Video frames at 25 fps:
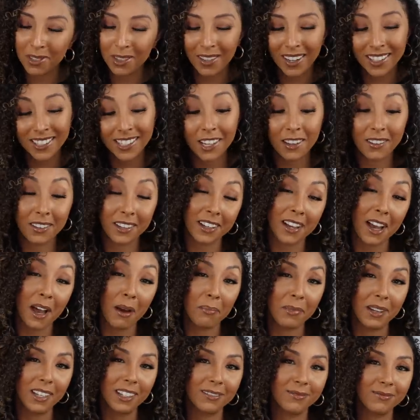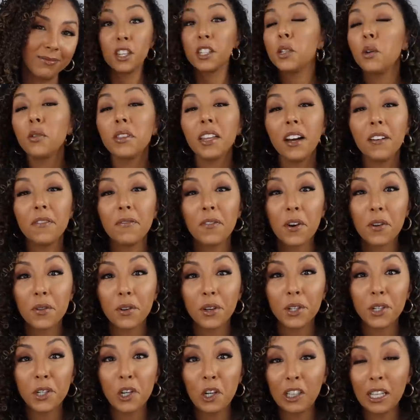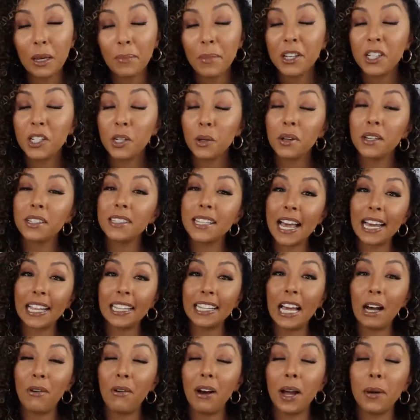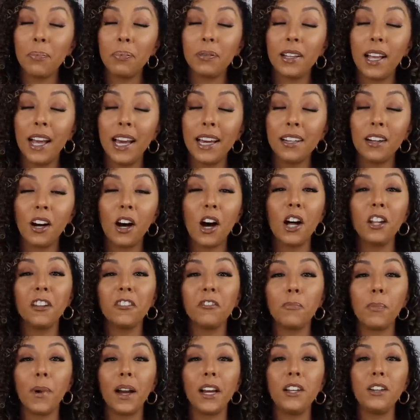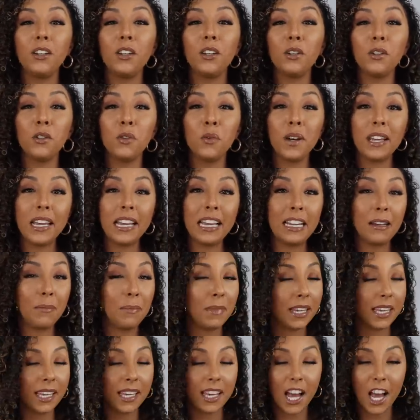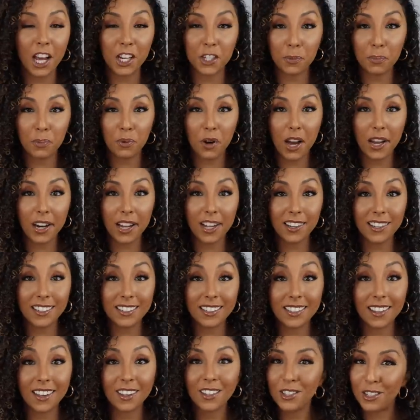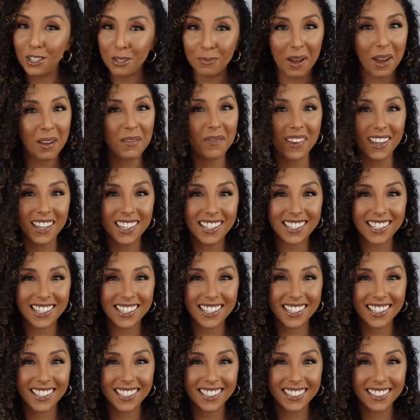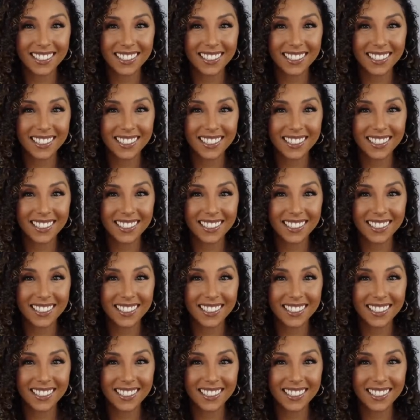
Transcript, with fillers: So that's how they got me. So without further ado, let me show you exactly how I applied all of my new Il Makiage products to my face.